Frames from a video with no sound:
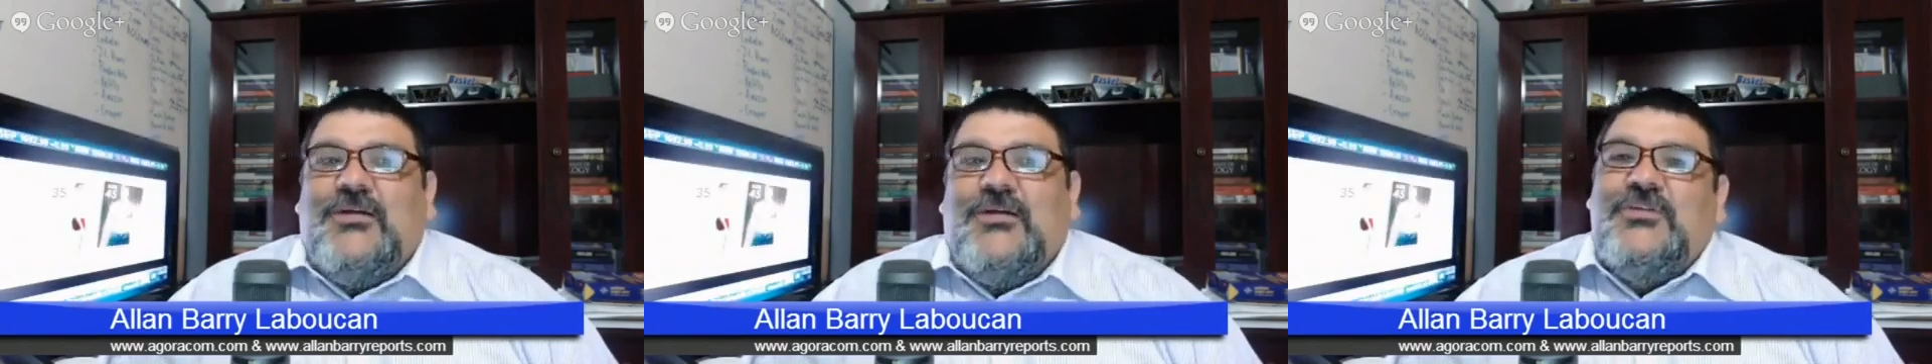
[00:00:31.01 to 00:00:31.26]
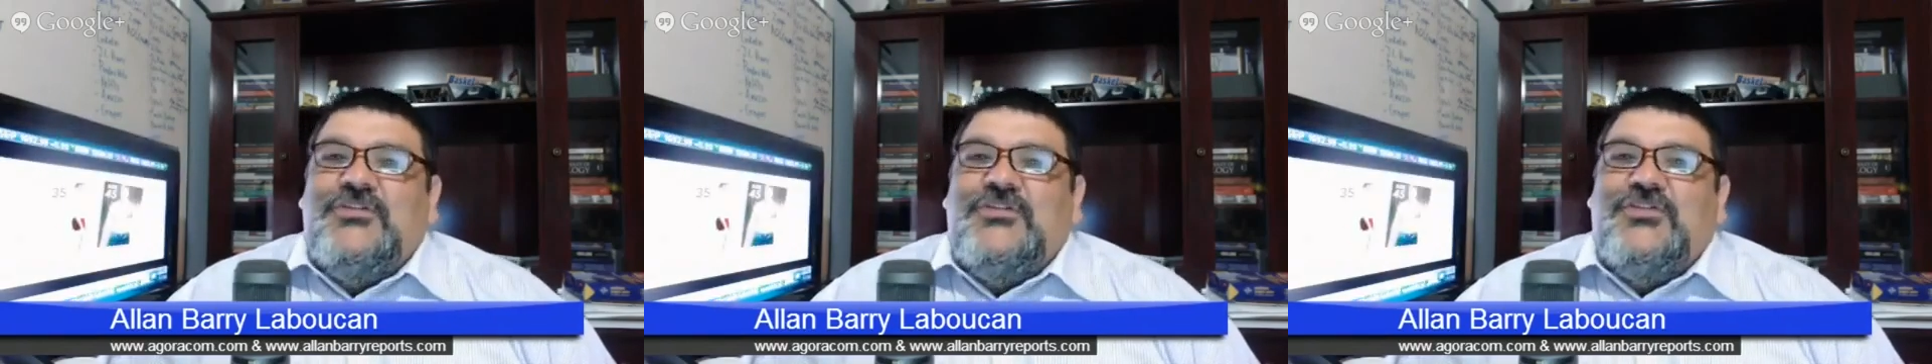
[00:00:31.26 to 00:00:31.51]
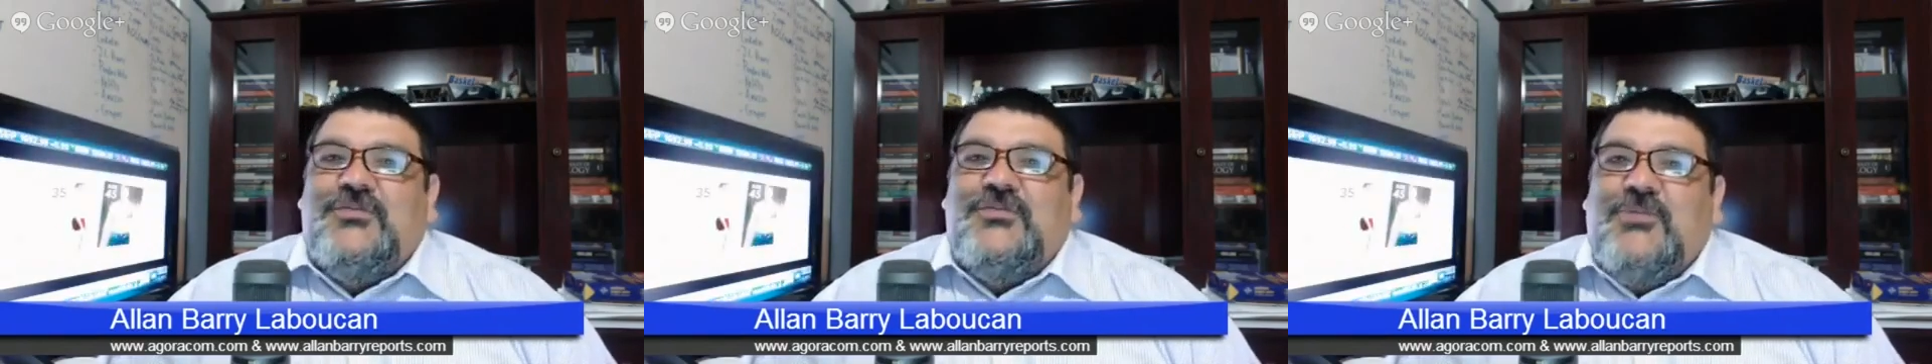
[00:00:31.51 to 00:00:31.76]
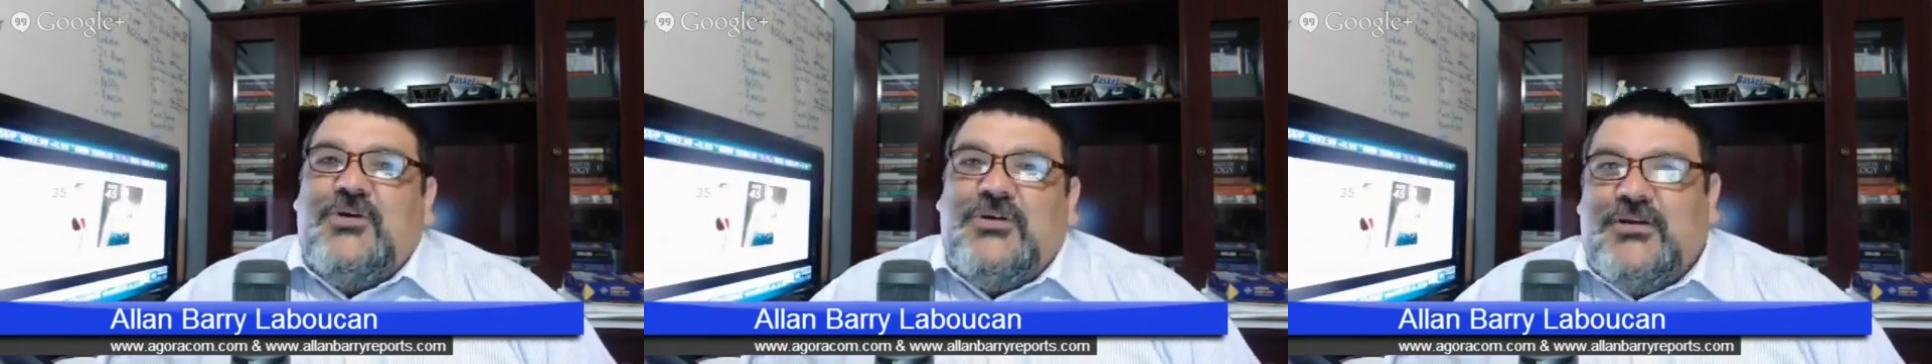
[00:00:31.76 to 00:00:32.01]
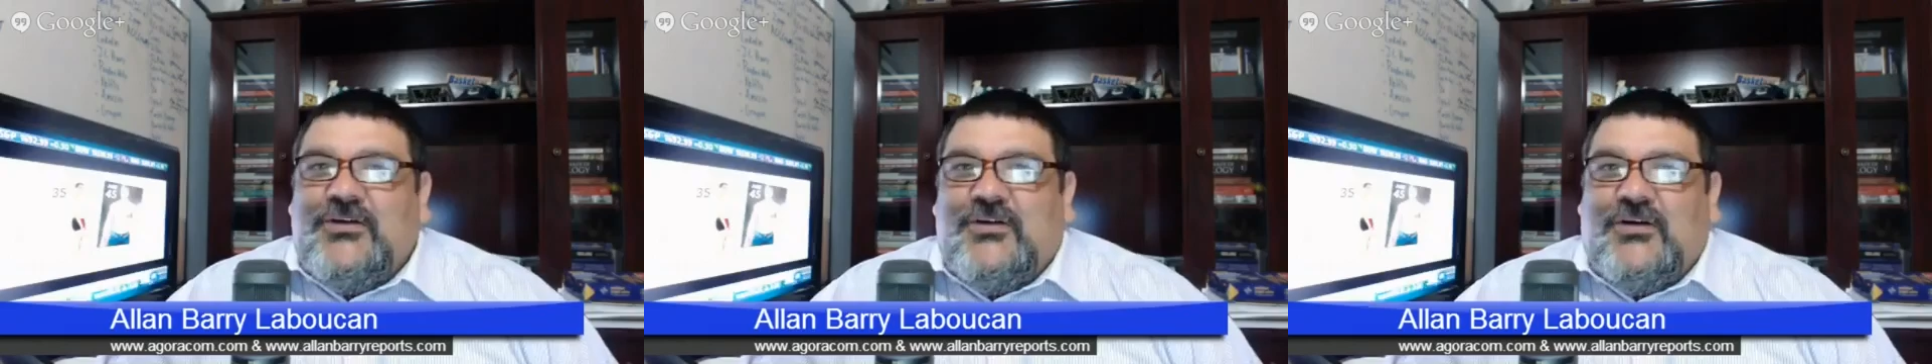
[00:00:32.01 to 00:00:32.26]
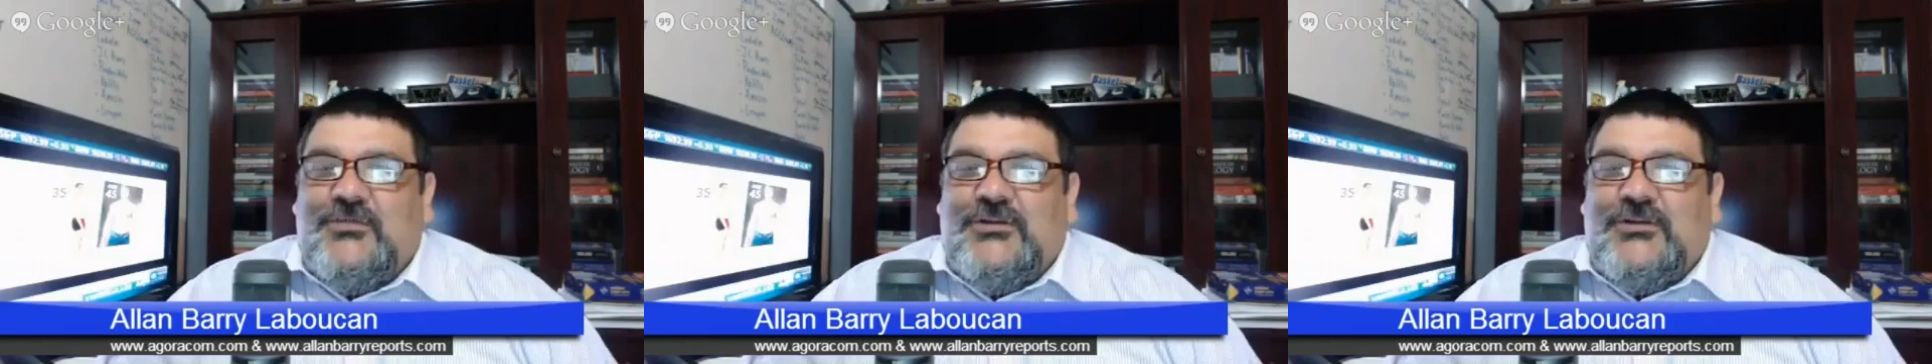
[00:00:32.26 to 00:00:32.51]
I'm the Chief Market
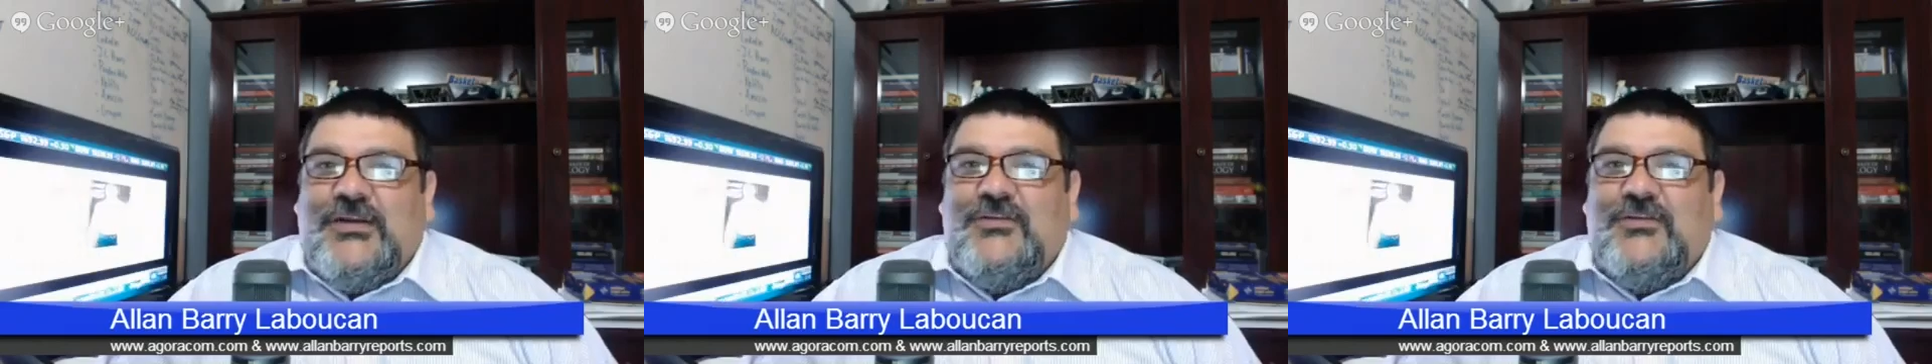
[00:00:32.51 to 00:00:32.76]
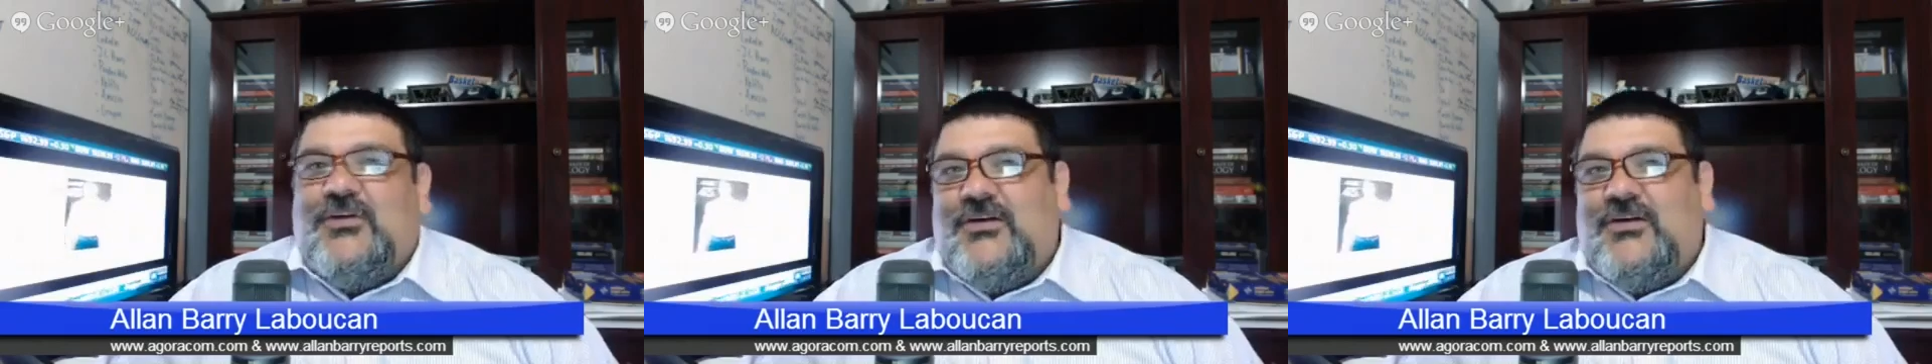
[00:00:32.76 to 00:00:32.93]
Commentator